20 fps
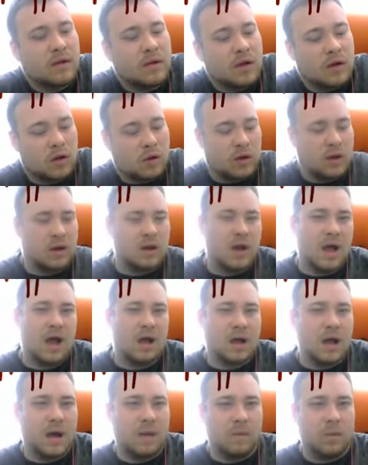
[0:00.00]
fairly good,
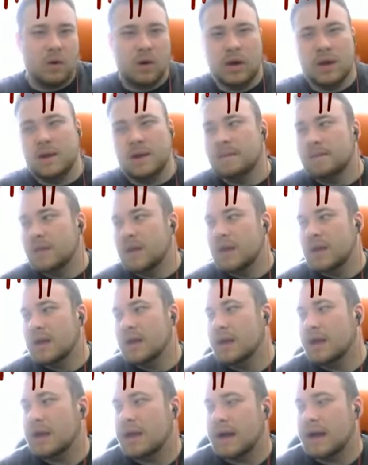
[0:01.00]
knock on wood,
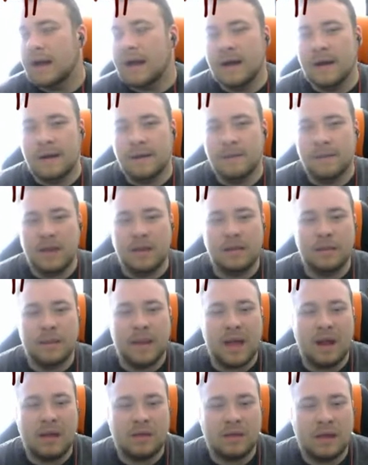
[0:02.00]
um, in the
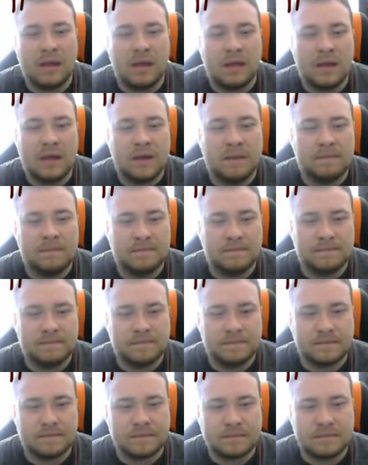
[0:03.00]
battles lately.
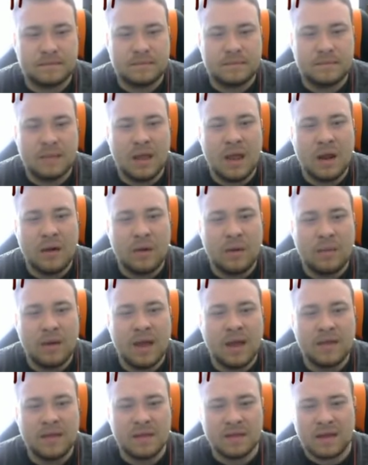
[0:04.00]
Anyway,
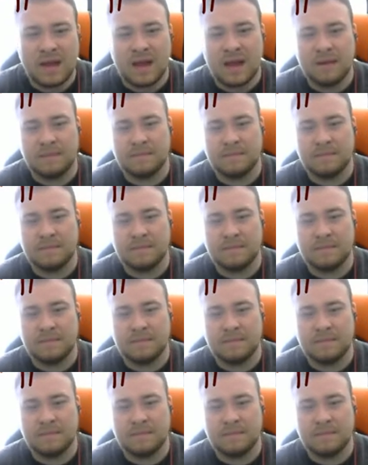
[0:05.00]
we got this